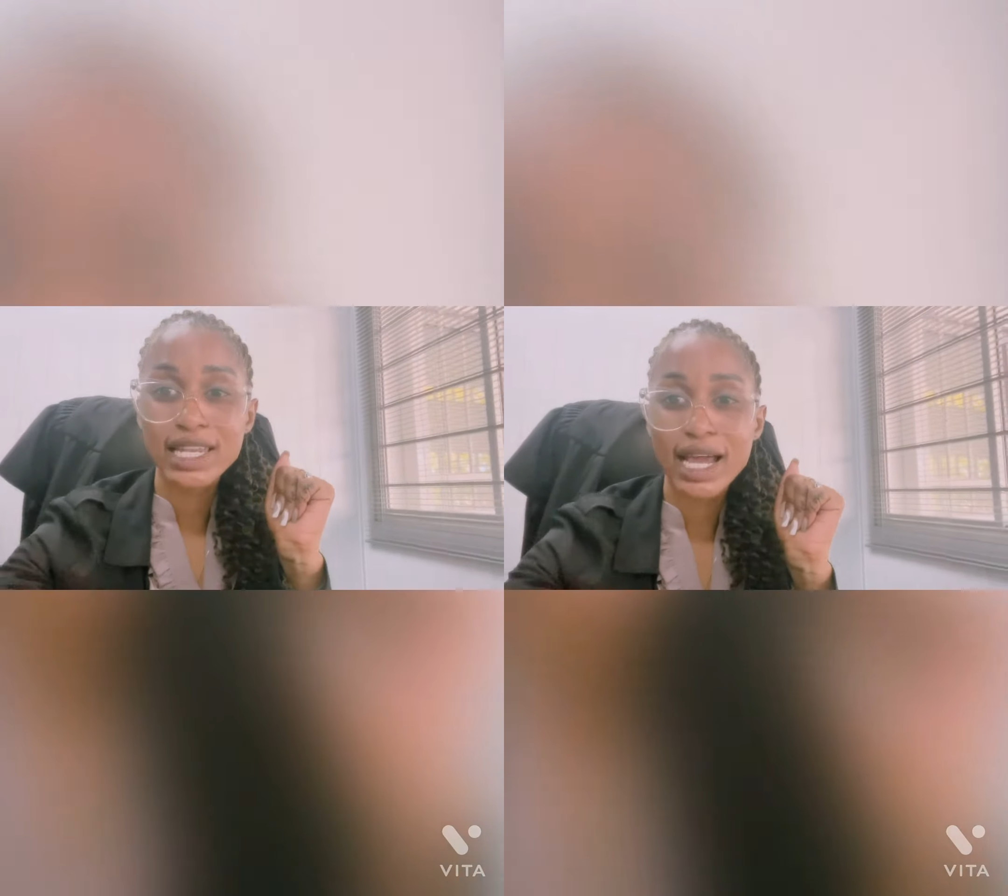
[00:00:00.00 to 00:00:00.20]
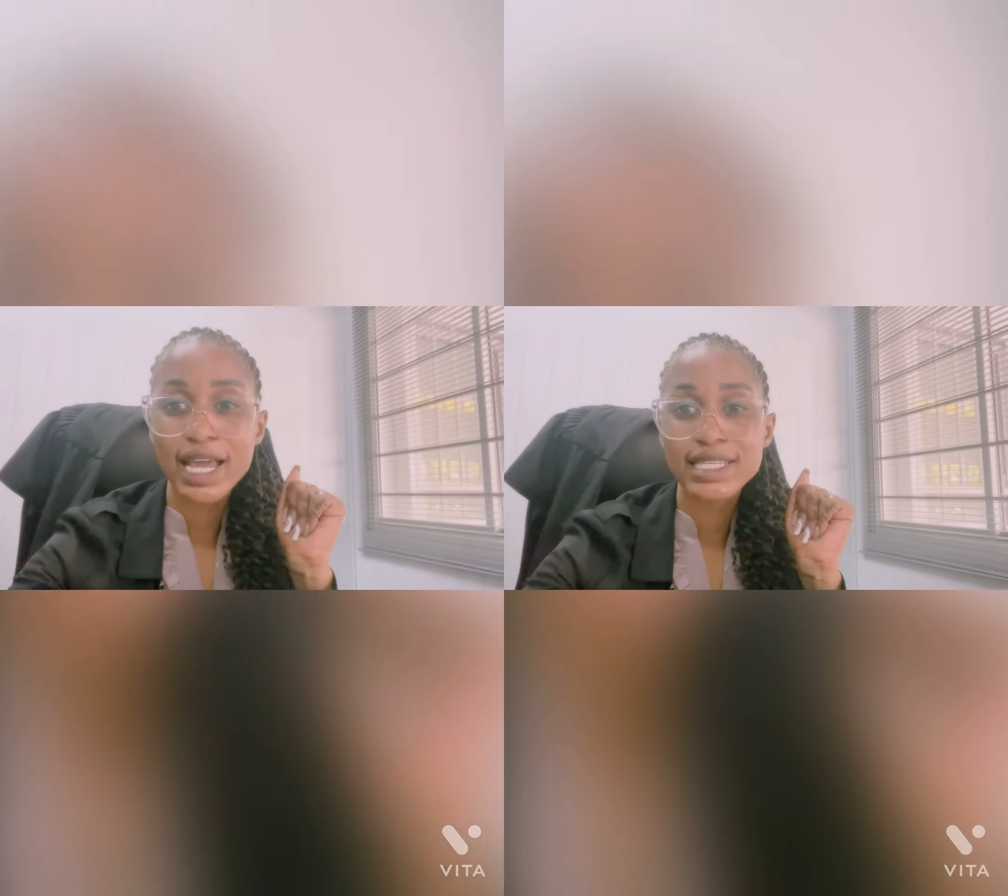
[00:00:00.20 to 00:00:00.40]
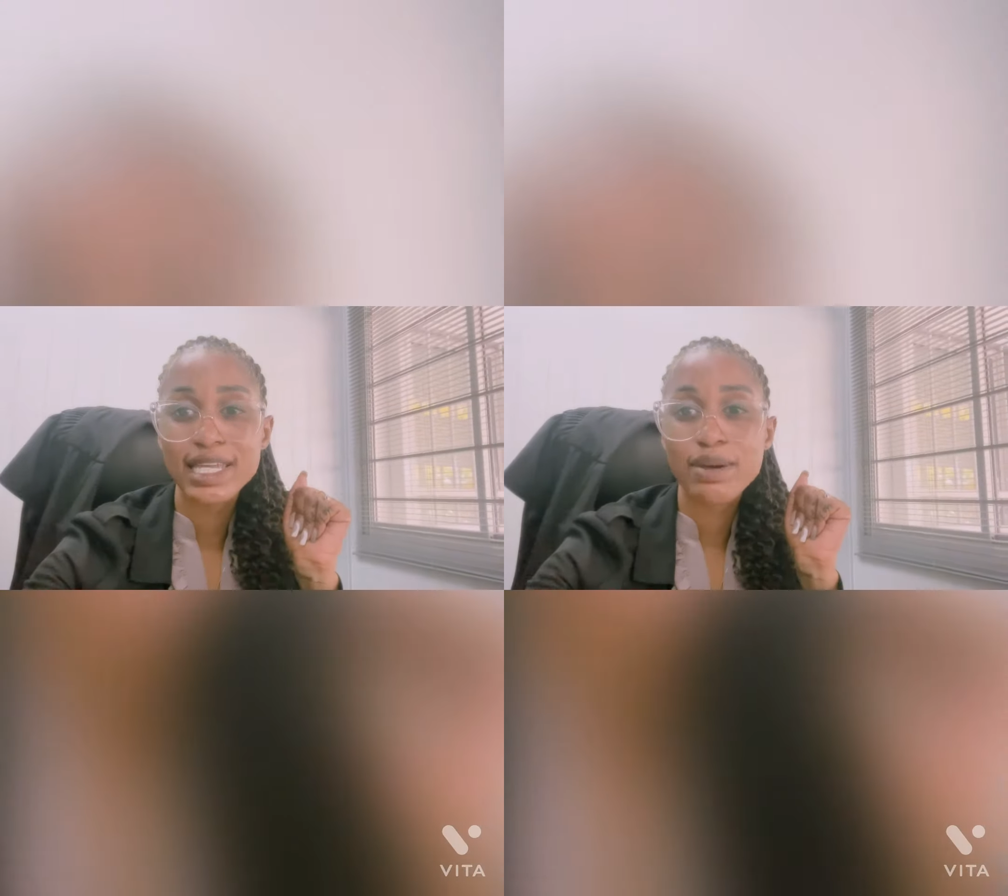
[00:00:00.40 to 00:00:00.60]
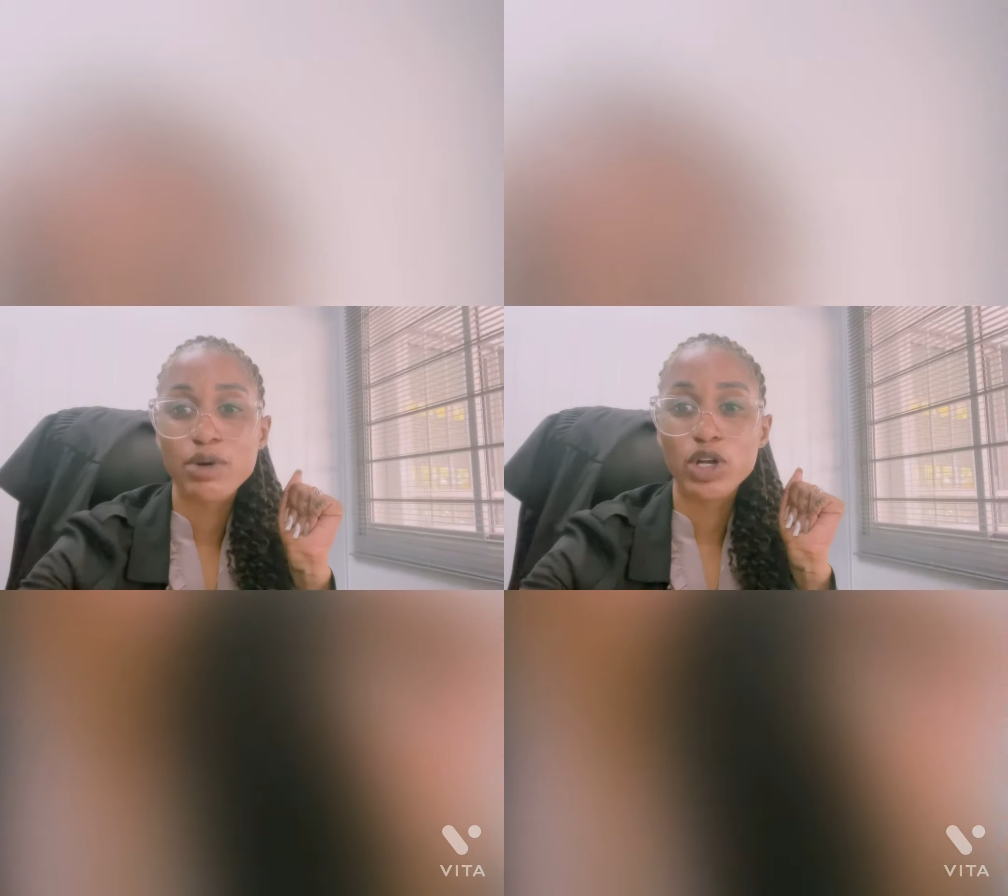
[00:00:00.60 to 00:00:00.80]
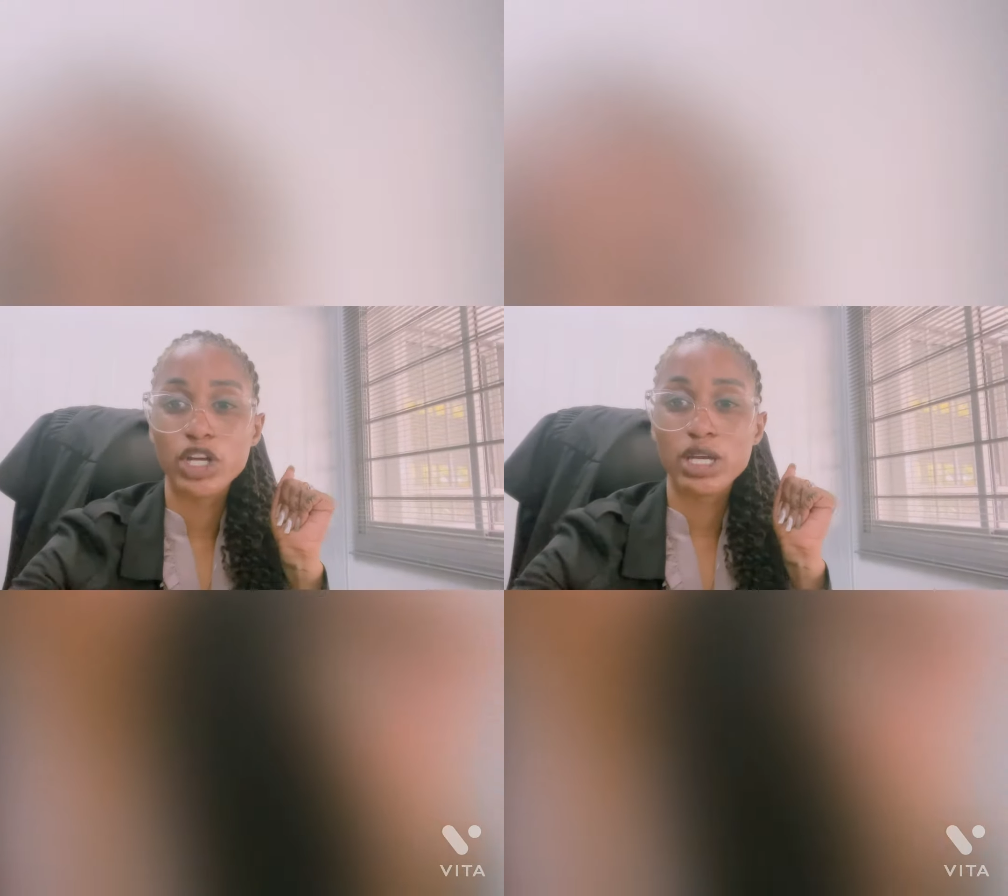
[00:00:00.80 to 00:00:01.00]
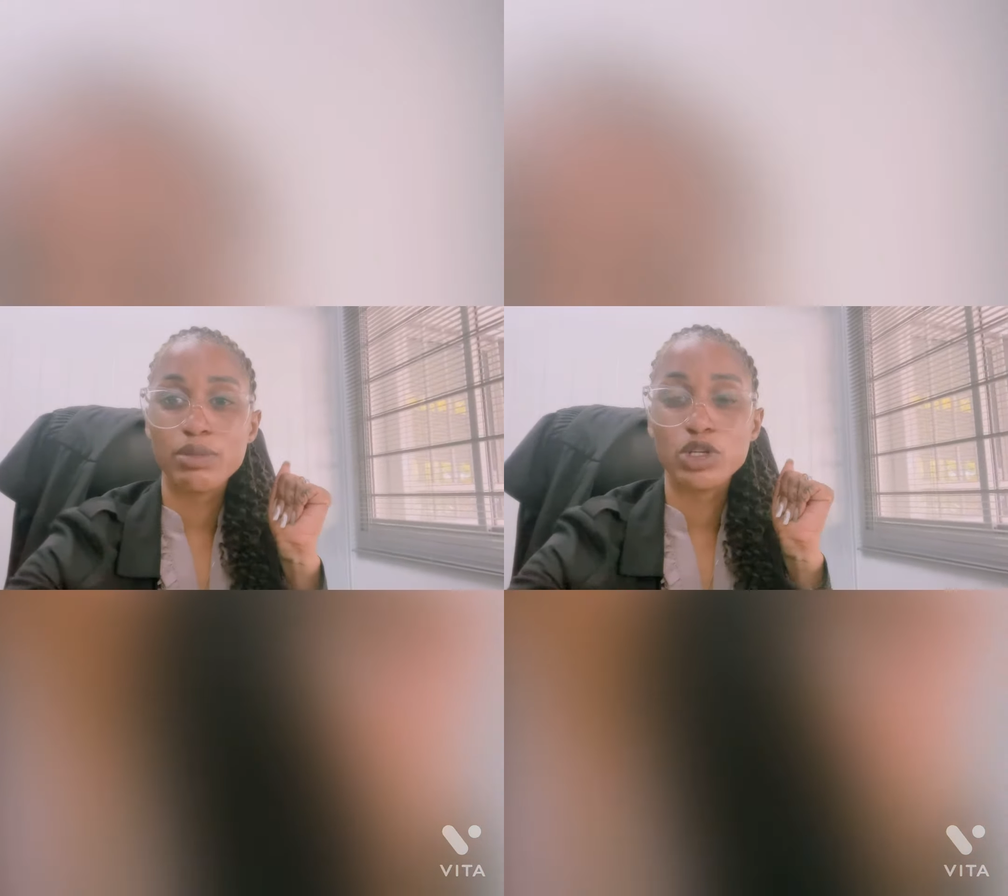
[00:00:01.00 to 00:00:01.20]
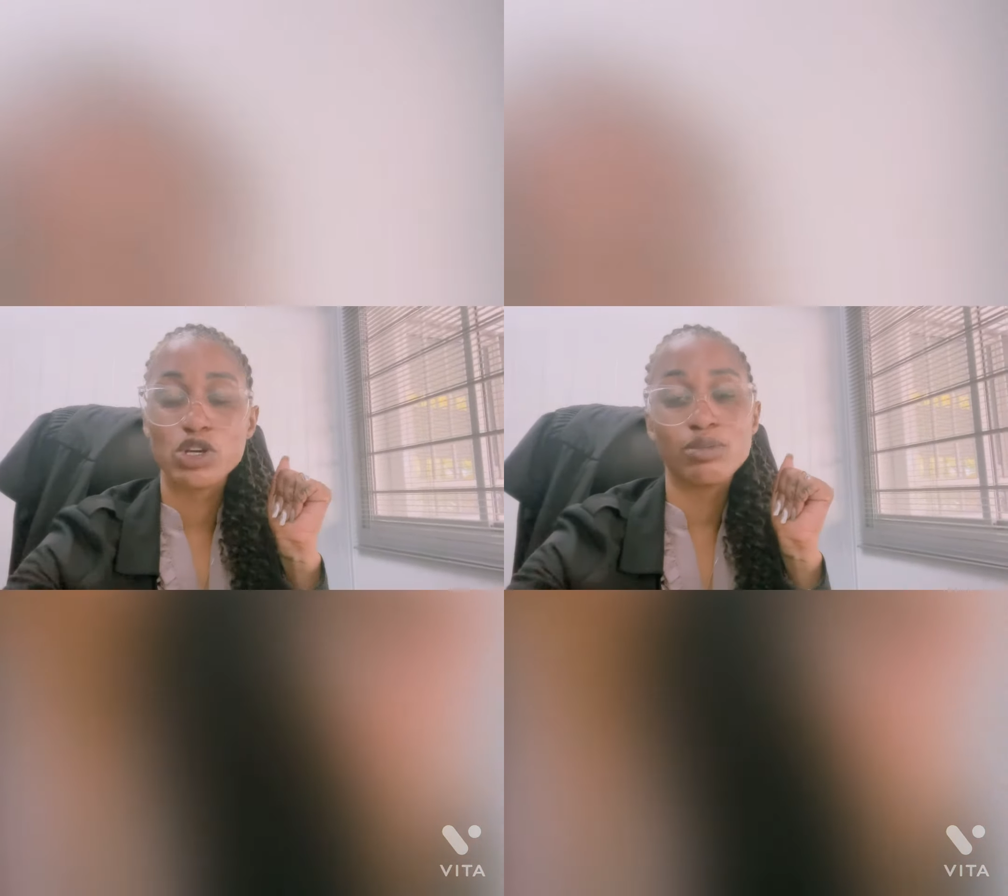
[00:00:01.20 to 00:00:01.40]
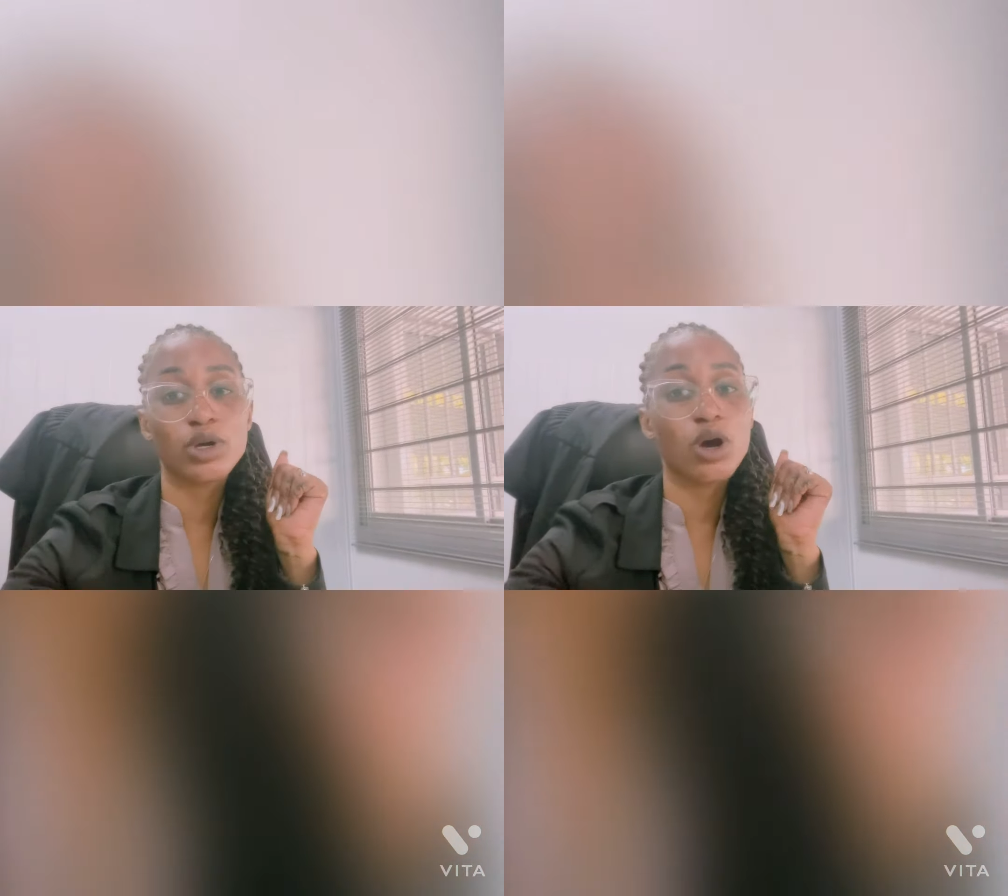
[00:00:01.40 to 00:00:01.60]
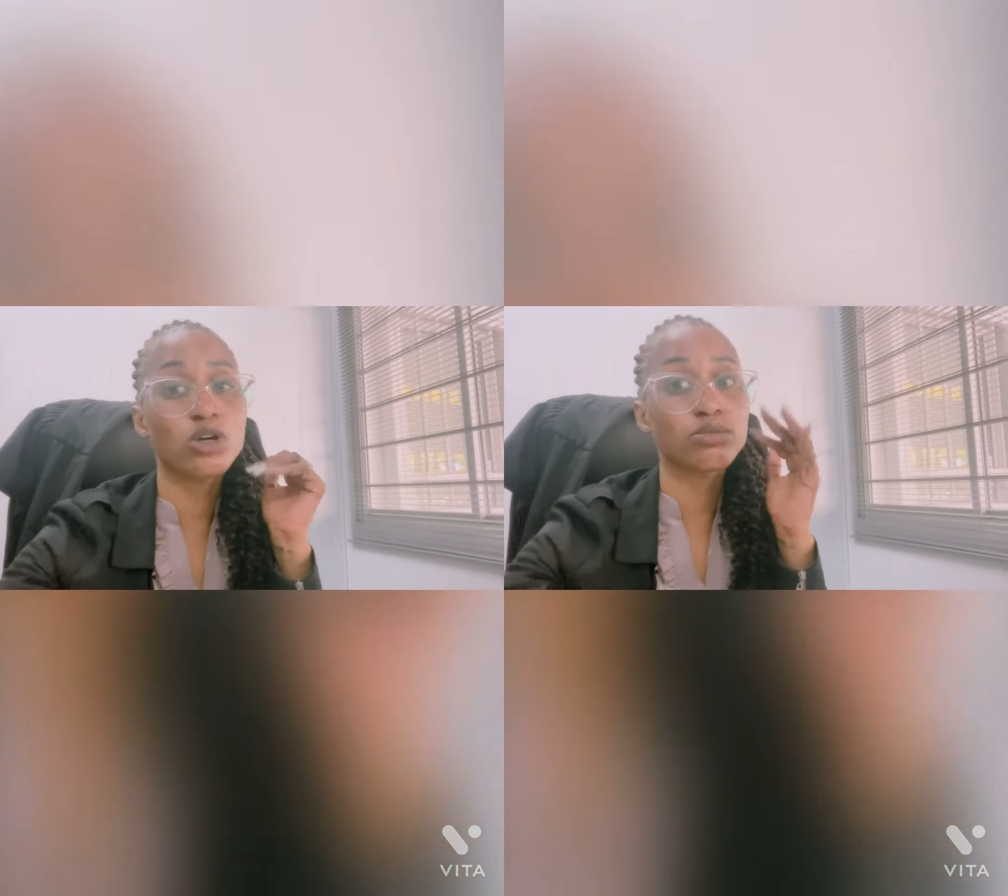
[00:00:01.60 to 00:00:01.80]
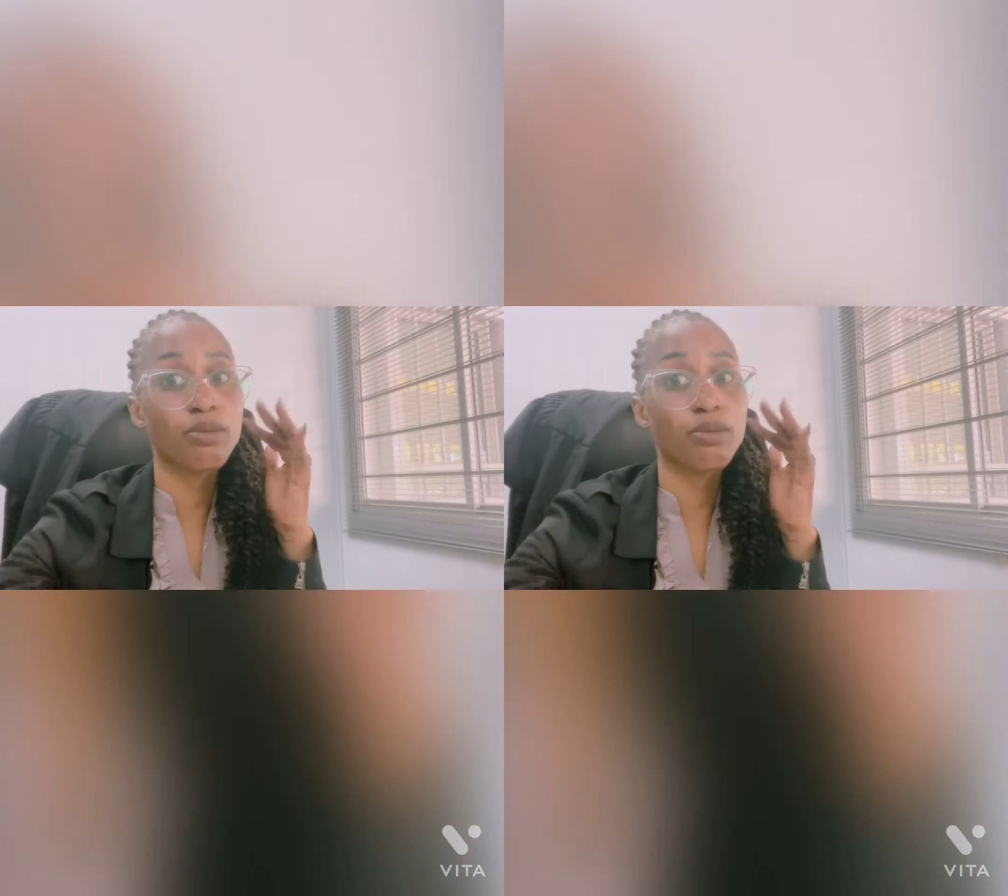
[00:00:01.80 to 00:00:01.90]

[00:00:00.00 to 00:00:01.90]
Like I said, I'm gonna keep it short because